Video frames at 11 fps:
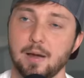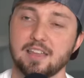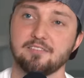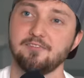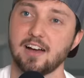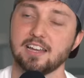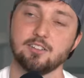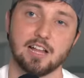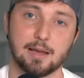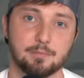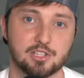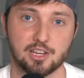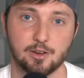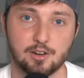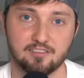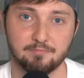By the final
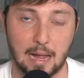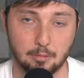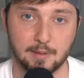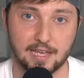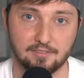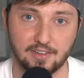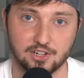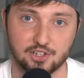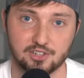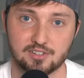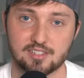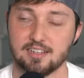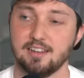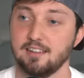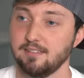episode of Bibleman Adventures,